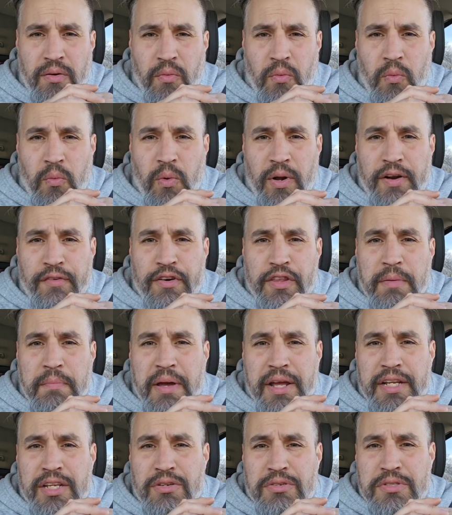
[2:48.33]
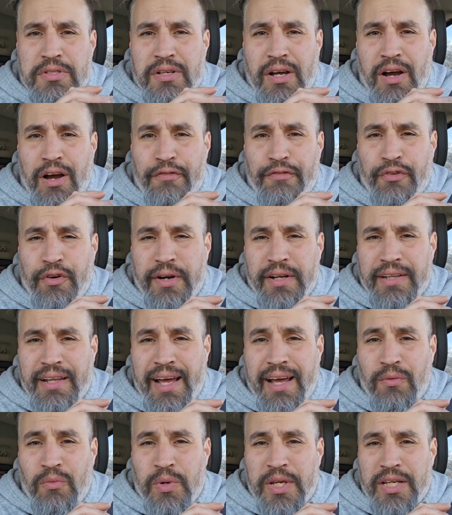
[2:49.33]
whatever the menu's offering
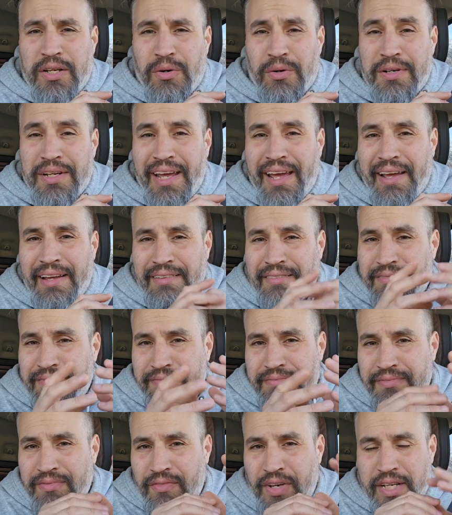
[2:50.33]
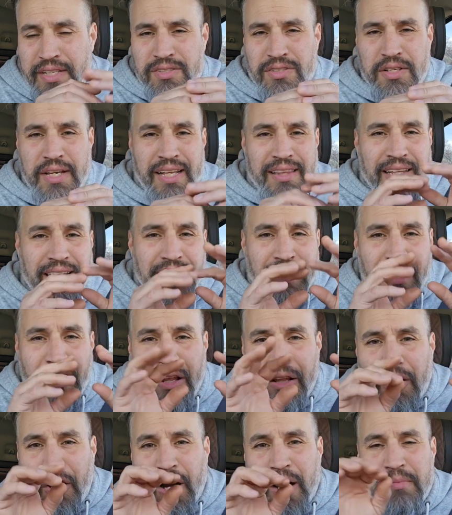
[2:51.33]
that week or day, right? So you got the little
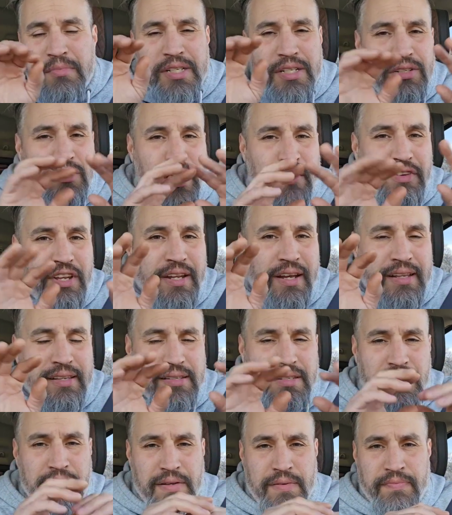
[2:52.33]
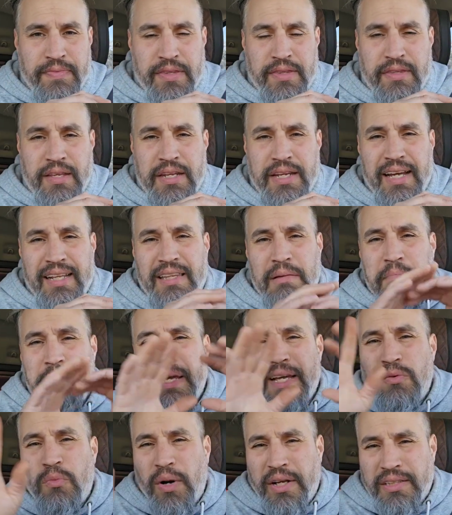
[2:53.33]
alarms that drive you nuts, and you got the
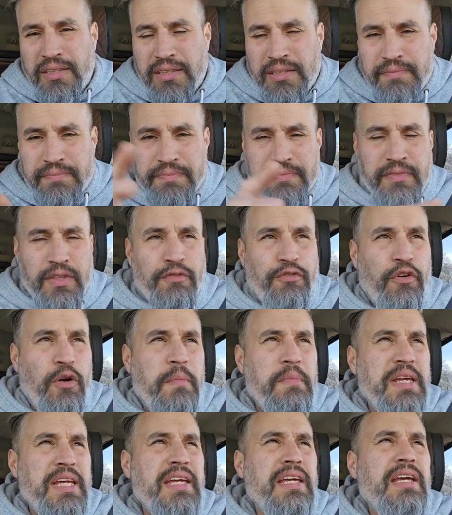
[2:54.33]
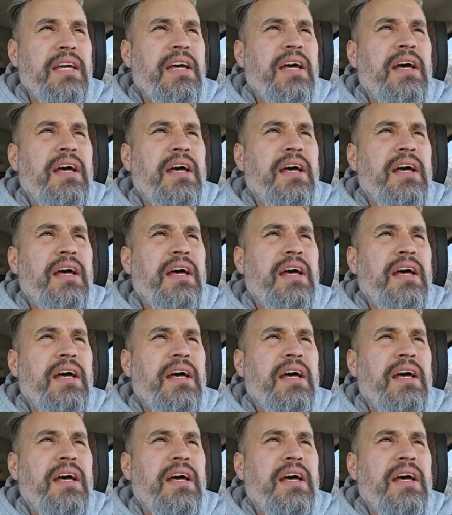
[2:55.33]
big ones. For me,